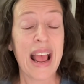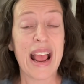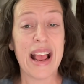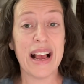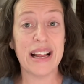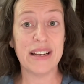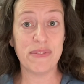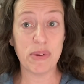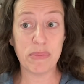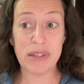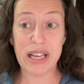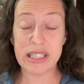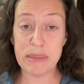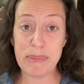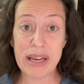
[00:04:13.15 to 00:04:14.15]
And if you would
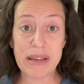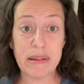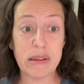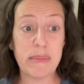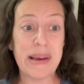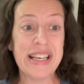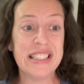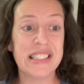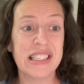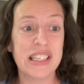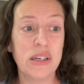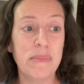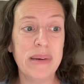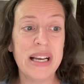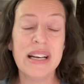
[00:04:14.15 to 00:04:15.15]
like to pick up the pace a
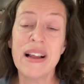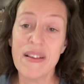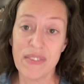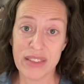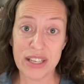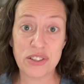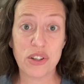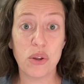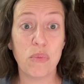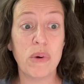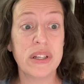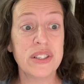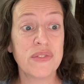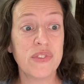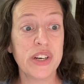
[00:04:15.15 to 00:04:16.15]
little bit, these are the
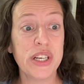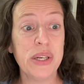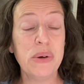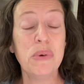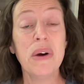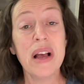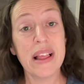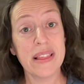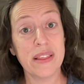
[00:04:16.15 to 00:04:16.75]
ones for you.